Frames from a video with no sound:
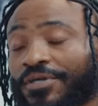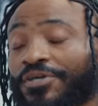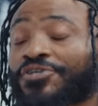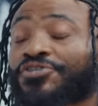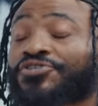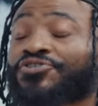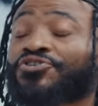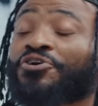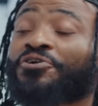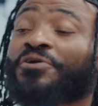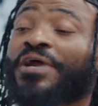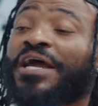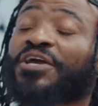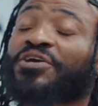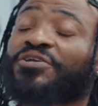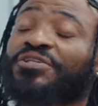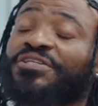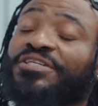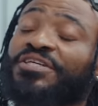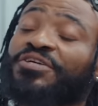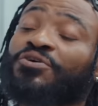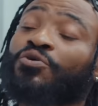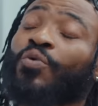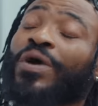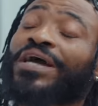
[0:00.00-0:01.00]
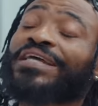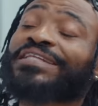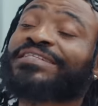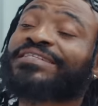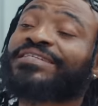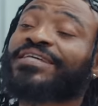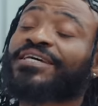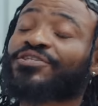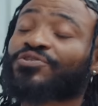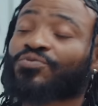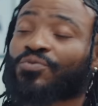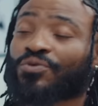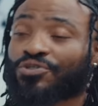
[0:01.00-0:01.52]
Sorry, I didn't quite
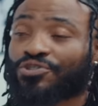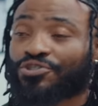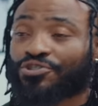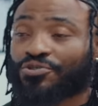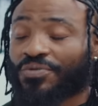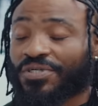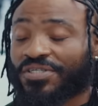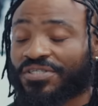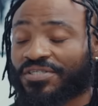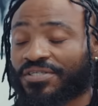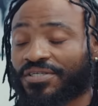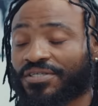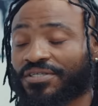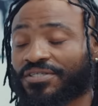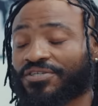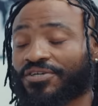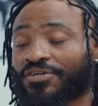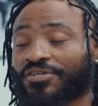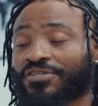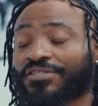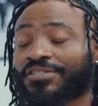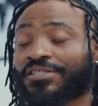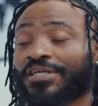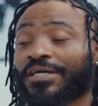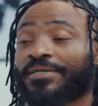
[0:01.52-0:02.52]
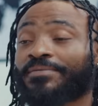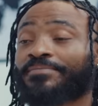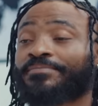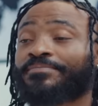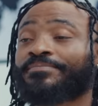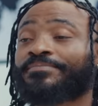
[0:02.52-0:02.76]
get what you were saying the other time.